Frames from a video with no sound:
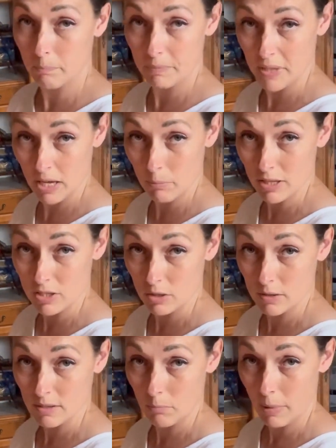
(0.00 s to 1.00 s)

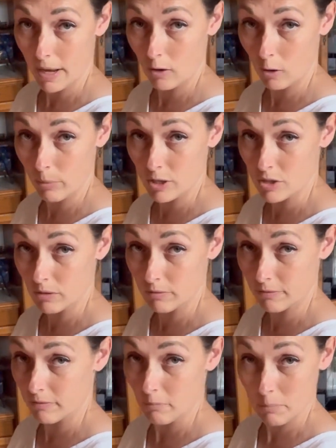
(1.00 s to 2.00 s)
gangbusters and buy a whole bunch of
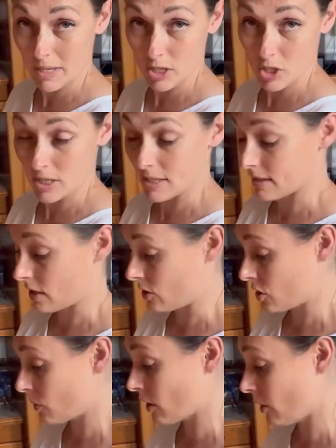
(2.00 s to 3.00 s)
meat and cheese and
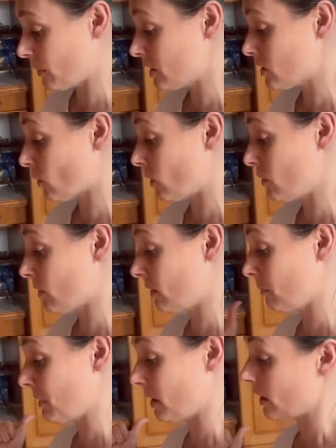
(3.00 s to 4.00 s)
do it all at once, or you can
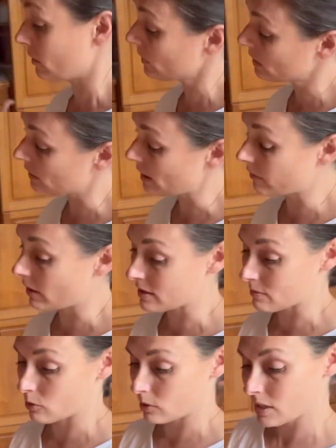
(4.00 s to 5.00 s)
be like, well, I've got
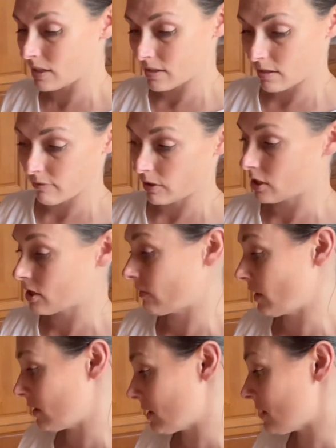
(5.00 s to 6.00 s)
some tortillas in the fridge, I've
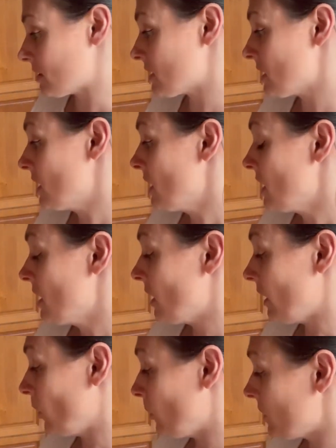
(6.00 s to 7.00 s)
got this,
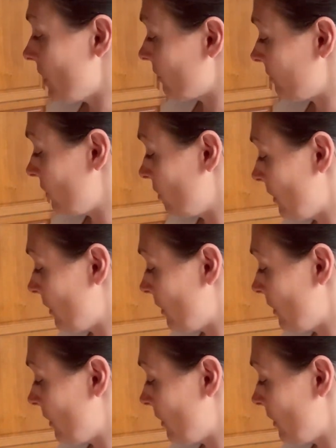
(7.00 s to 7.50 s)
I only need a few